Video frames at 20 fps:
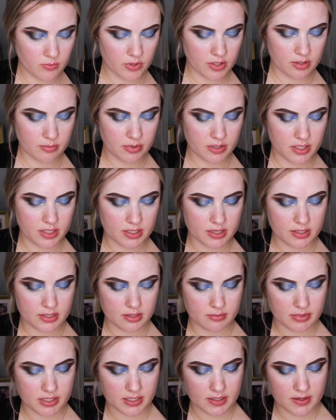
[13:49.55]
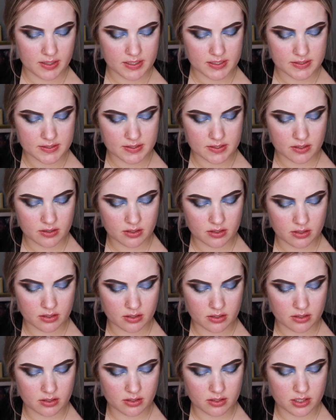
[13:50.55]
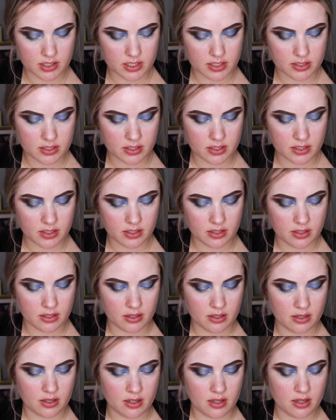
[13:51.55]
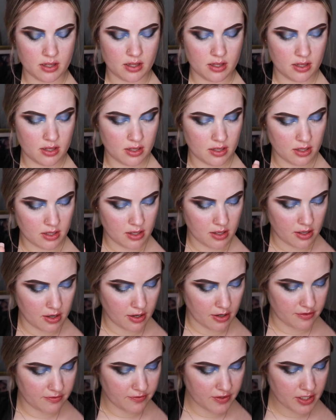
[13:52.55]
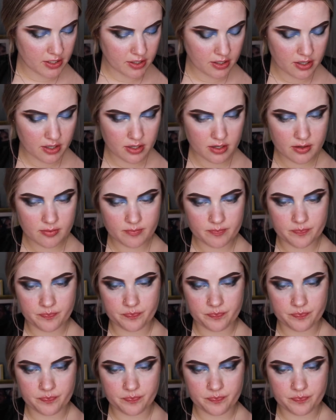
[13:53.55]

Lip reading: we're going to put a little bit of this on our finger.